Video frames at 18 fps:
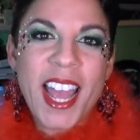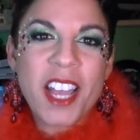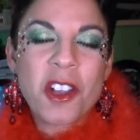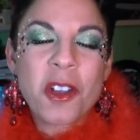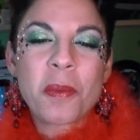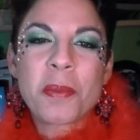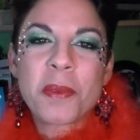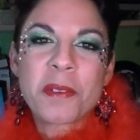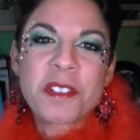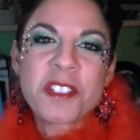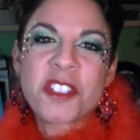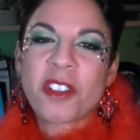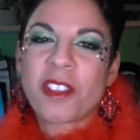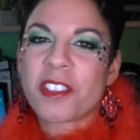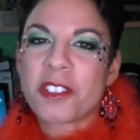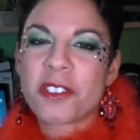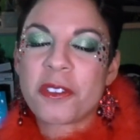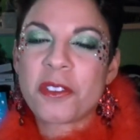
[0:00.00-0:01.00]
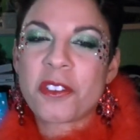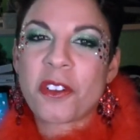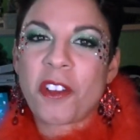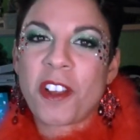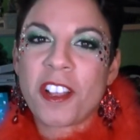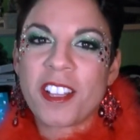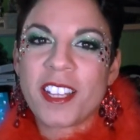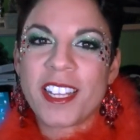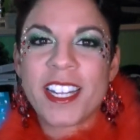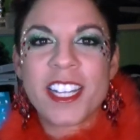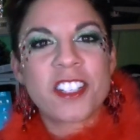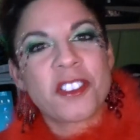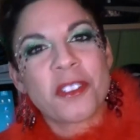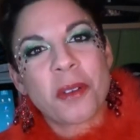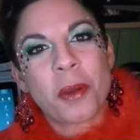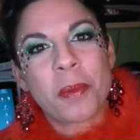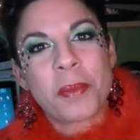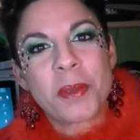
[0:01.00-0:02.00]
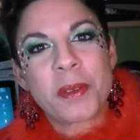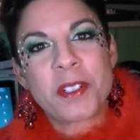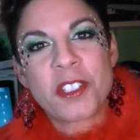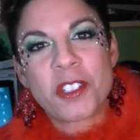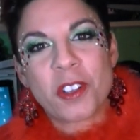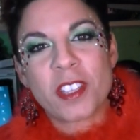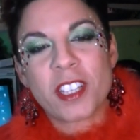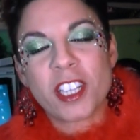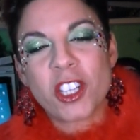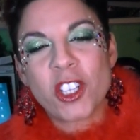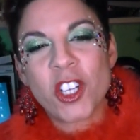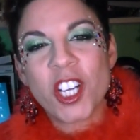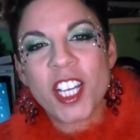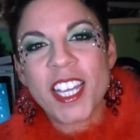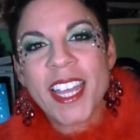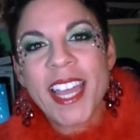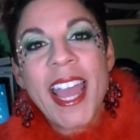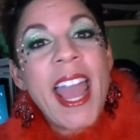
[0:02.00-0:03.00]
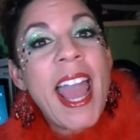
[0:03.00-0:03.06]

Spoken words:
I hope you enjoyed the tutorial, and I do hope you enjoy the look.